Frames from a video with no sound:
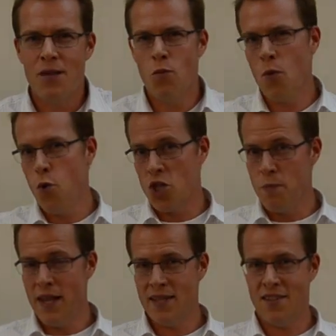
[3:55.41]
And what works
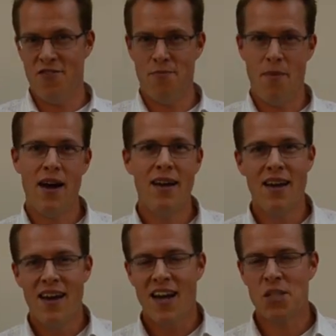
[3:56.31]
best, of my
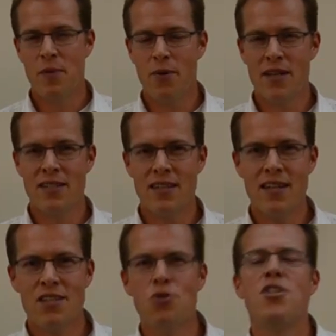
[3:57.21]
experience,
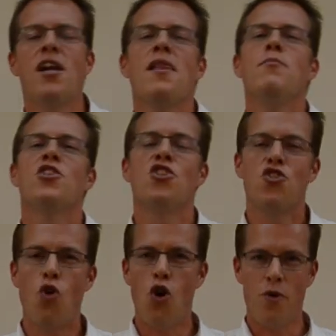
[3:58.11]
is to tell them a
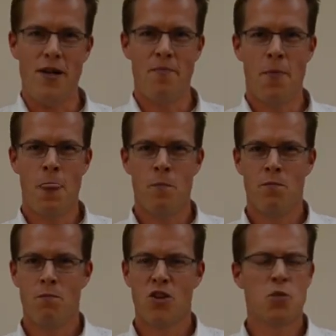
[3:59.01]
story.
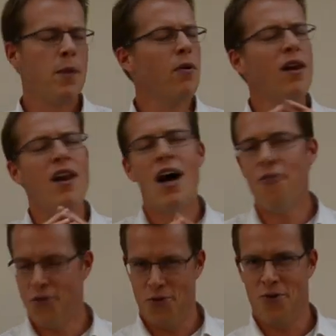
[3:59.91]
Because people
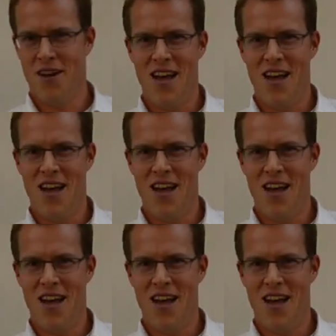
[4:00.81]
love to